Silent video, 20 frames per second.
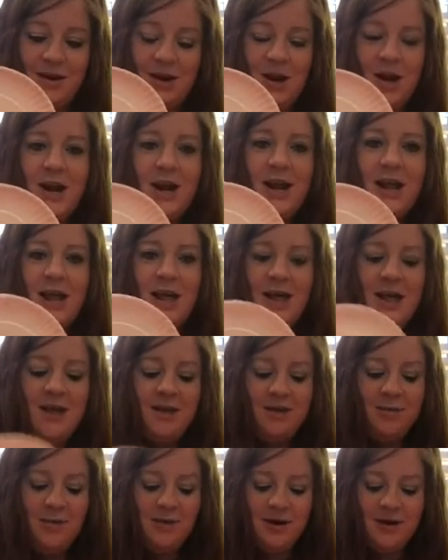all right?
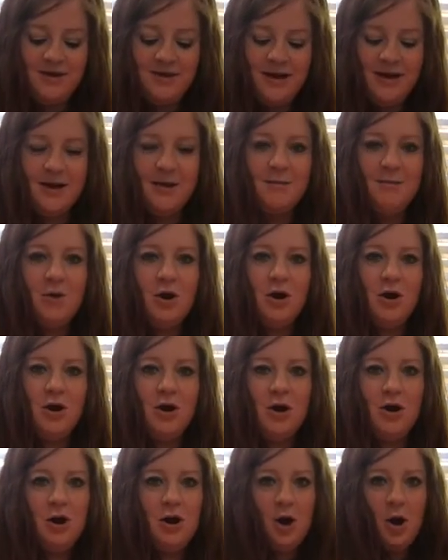Then we're going to take a
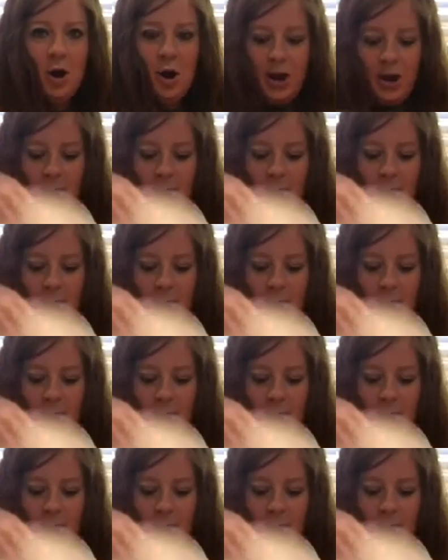marker.